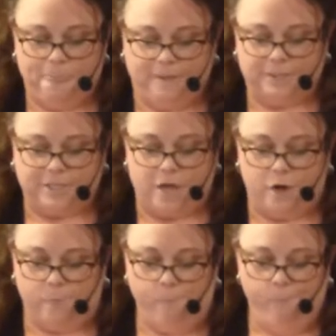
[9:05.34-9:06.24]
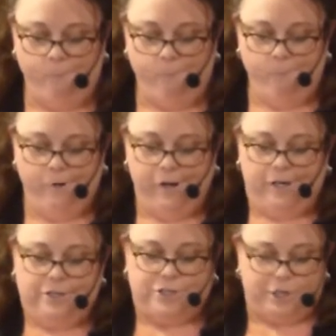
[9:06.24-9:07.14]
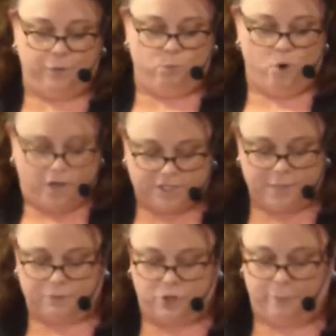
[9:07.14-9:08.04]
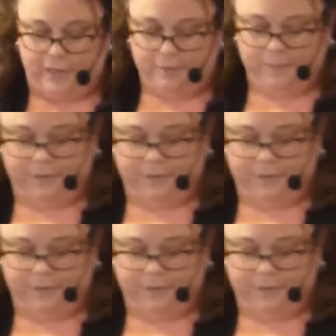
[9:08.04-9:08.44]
So she walks up to me,